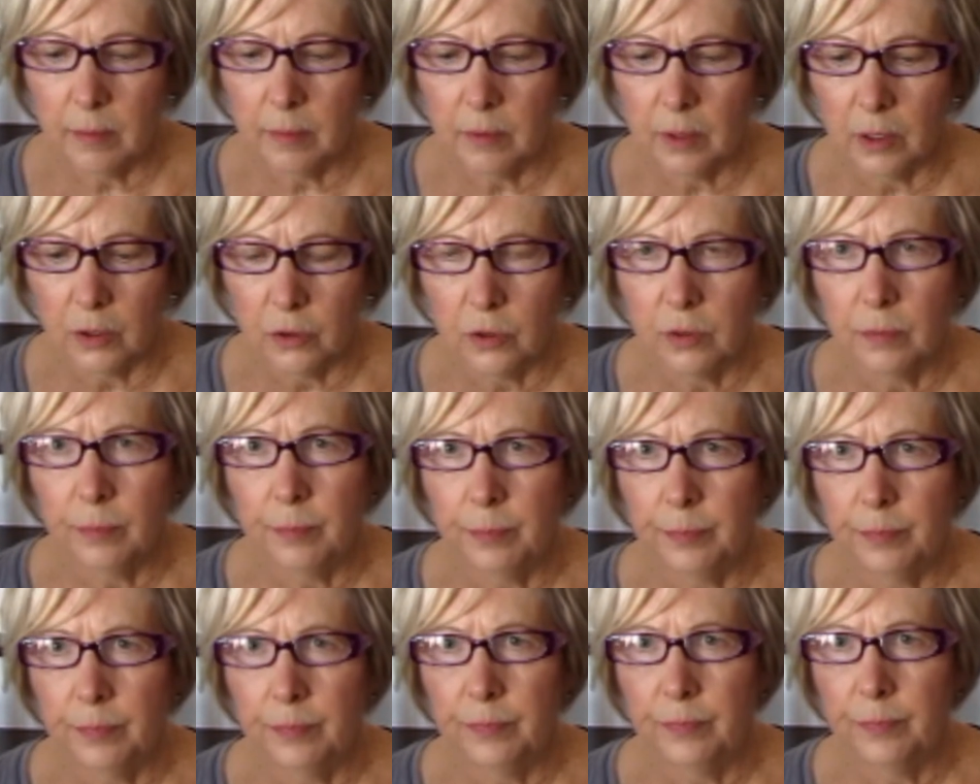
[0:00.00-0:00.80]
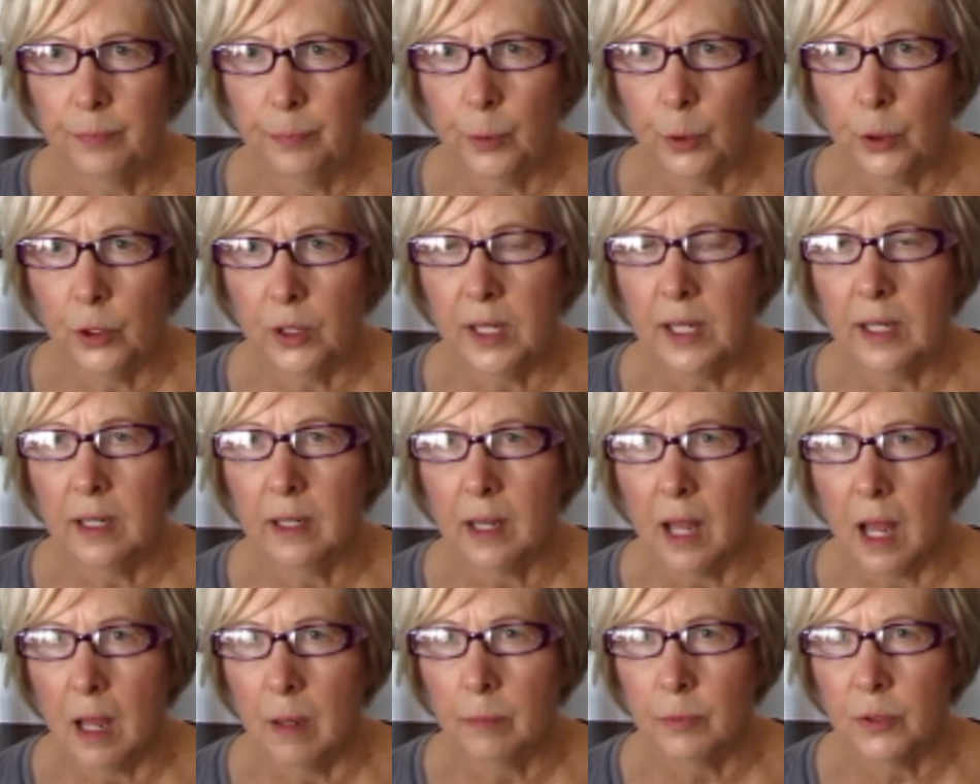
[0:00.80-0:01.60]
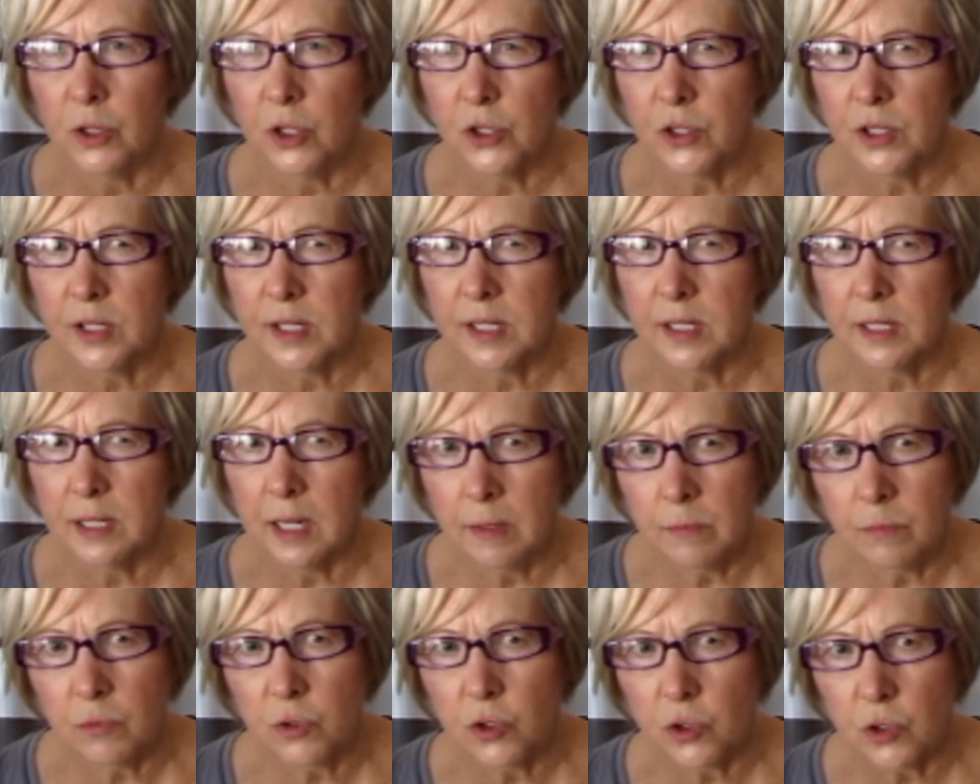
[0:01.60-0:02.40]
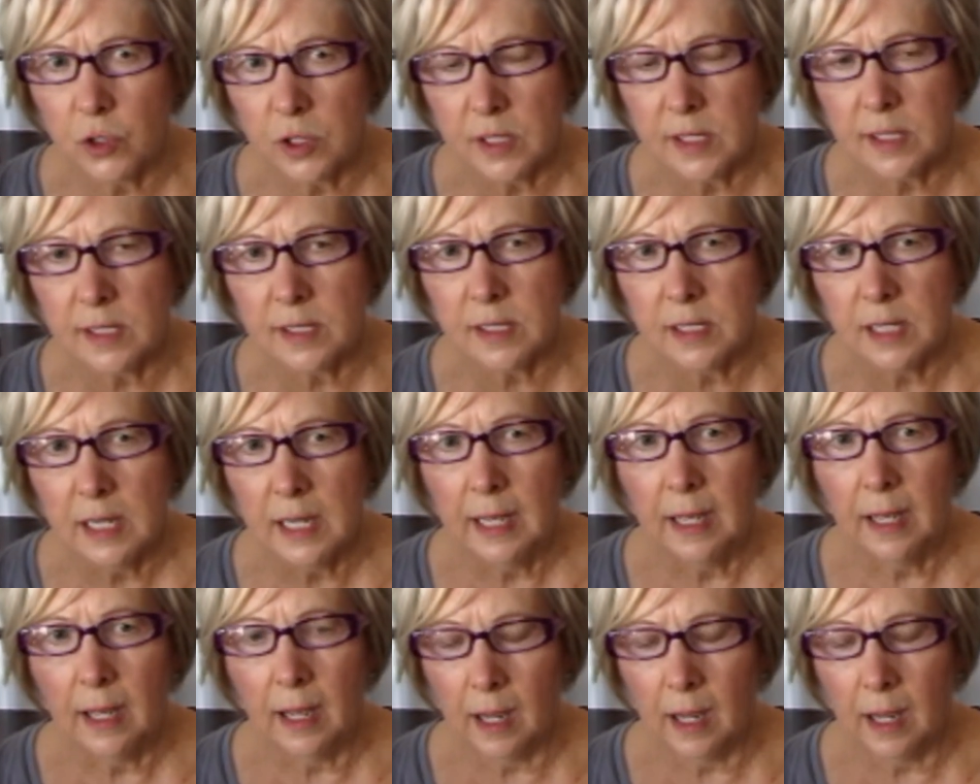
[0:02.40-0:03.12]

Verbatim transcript: a pretty accomplished seamstress.